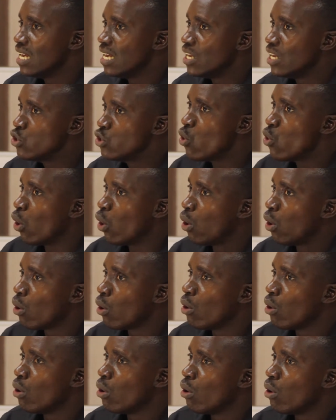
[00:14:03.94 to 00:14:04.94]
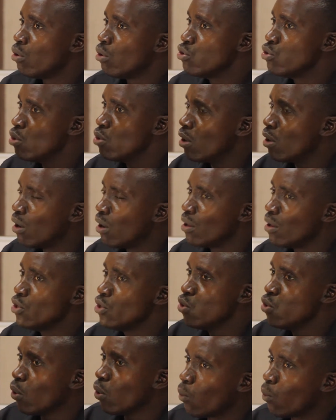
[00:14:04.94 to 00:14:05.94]
your
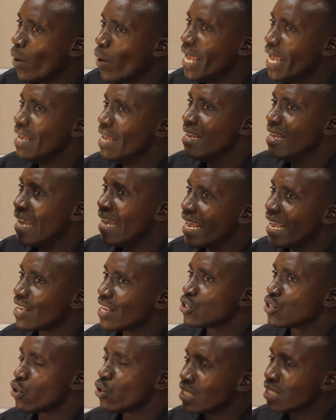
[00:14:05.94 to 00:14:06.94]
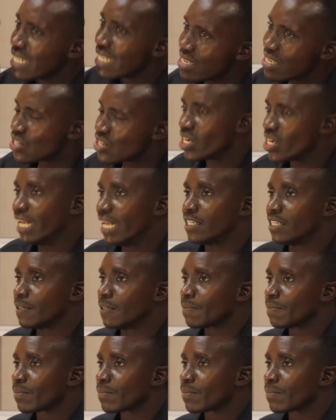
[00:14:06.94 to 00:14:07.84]
way is not straight.